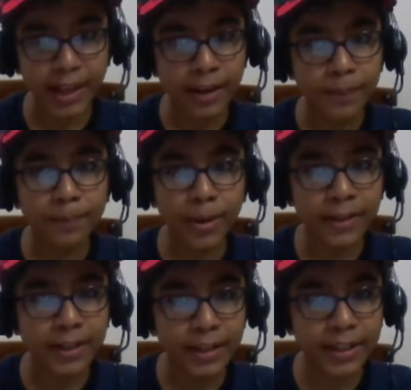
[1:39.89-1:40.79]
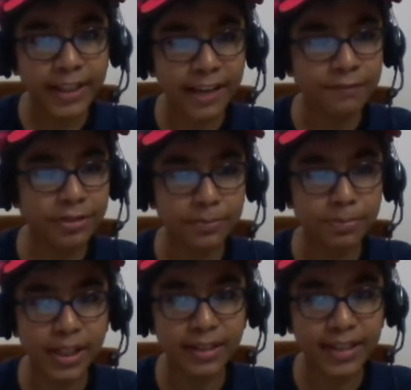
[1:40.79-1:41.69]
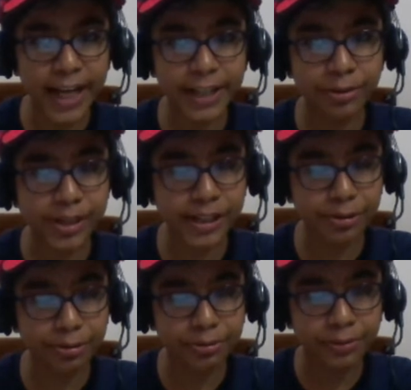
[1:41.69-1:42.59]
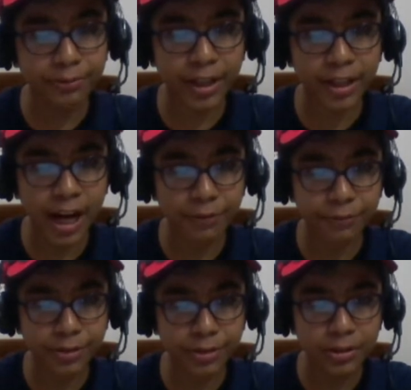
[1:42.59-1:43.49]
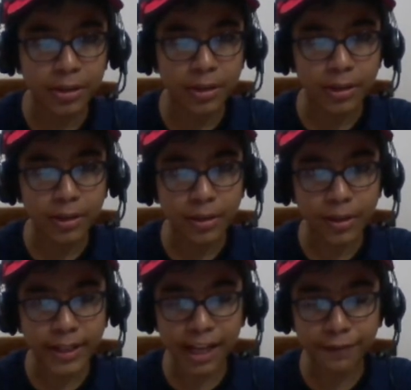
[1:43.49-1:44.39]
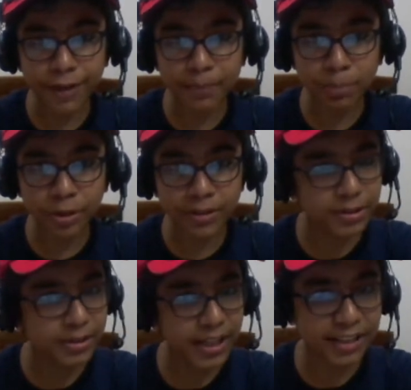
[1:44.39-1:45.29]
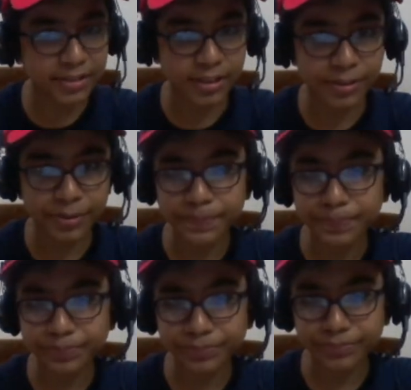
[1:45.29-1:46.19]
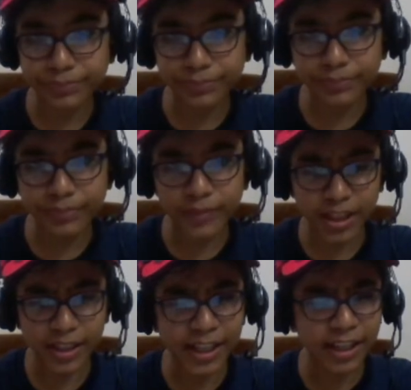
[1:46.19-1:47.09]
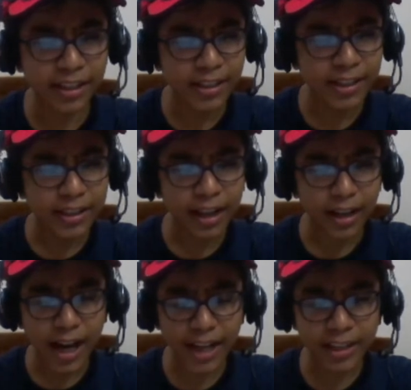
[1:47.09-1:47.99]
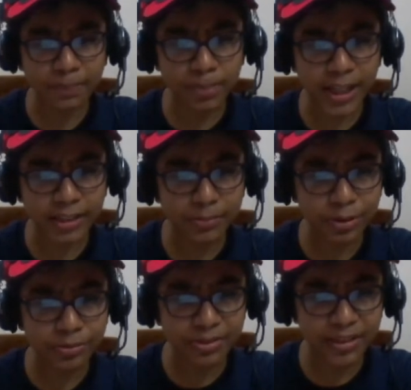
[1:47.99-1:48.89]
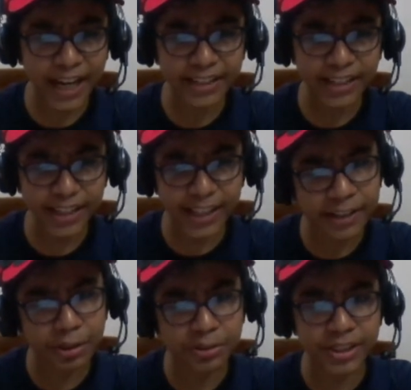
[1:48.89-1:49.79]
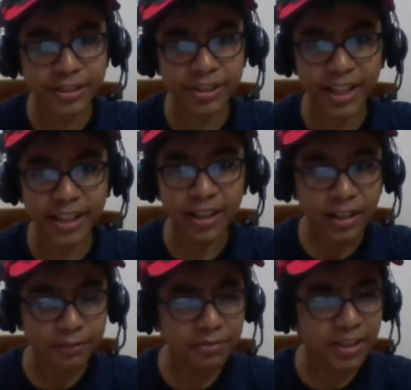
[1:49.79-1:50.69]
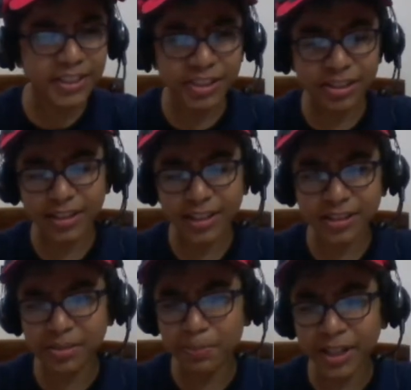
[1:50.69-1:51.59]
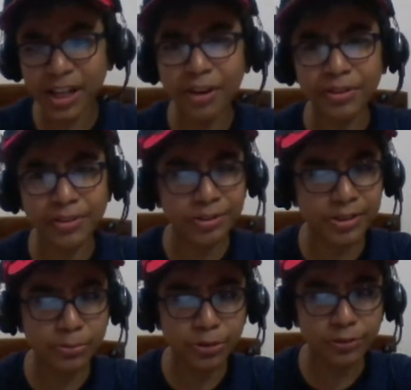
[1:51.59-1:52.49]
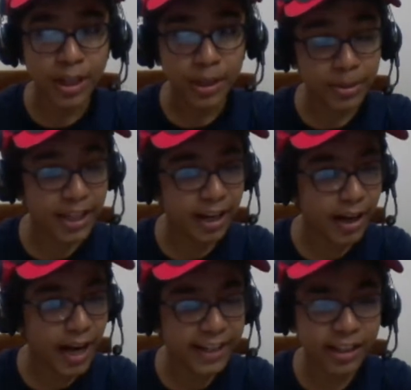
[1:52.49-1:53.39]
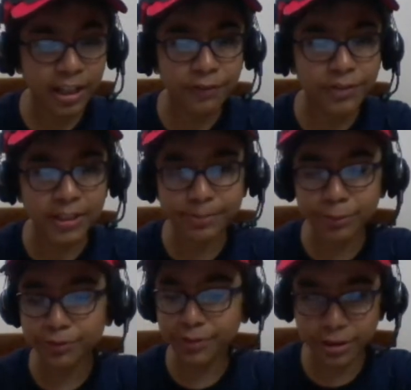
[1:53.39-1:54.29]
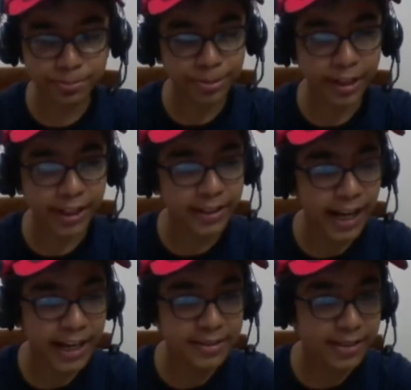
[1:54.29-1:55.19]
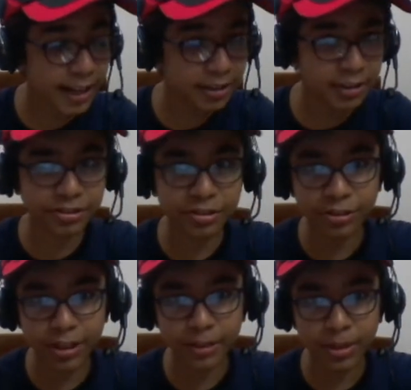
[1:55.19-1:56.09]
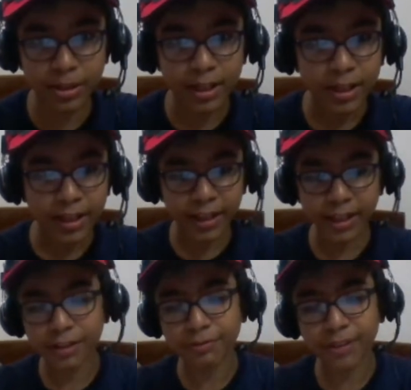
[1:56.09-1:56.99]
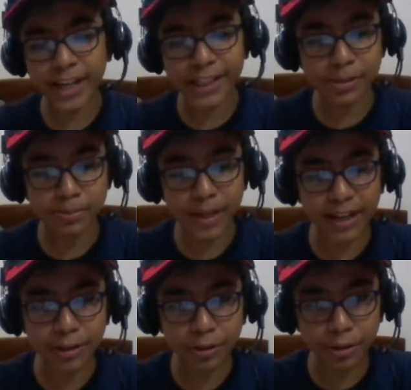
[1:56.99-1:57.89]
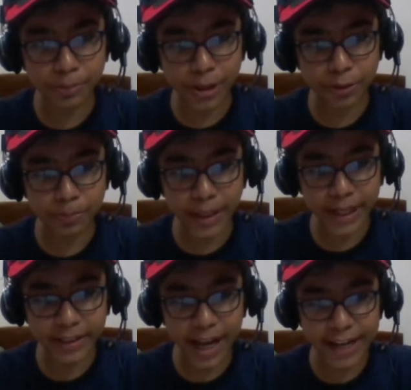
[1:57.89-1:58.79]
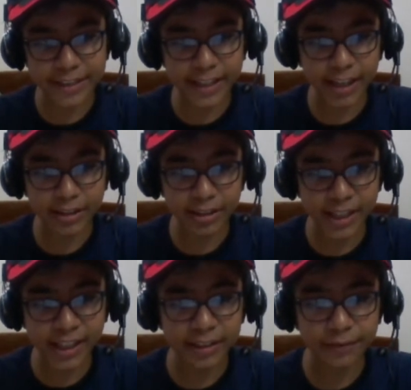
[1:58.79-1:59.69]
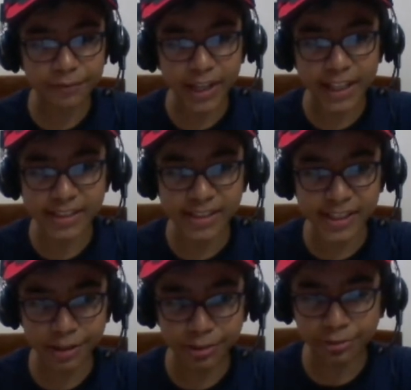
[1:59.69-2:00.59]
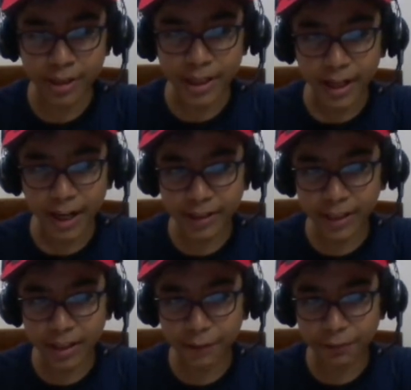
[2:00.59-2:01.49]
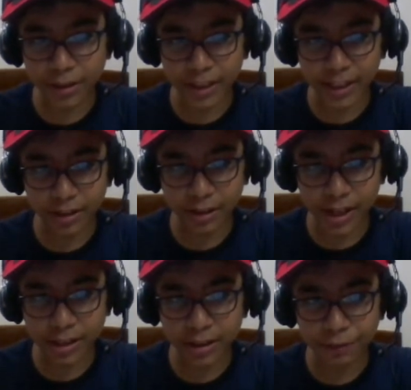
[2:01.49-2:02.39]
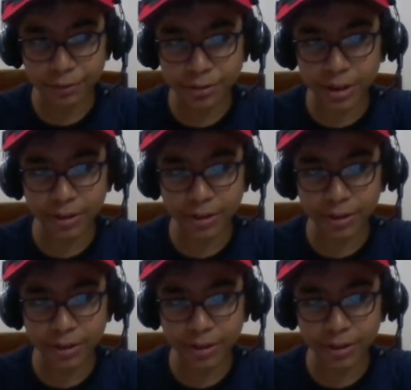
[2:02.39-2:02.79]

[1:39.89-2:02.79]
But in the game was played knight to e2, whereafter Gelfand Boris castled. Here Anand played the move knight e2 c3, which is a bit unusual move, but the idea of this move is pretty nice and considerable. Here white's plan could be to play knight a3 via c2 and thereafter e3 in the future,